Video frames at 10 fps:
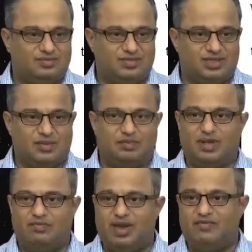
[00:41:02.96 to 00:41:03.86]

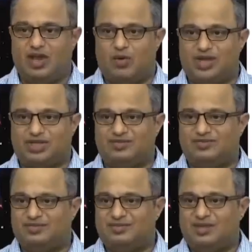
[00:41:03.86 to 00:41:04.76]
simple wave equation
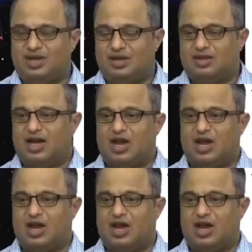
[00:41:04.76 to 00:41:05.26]
that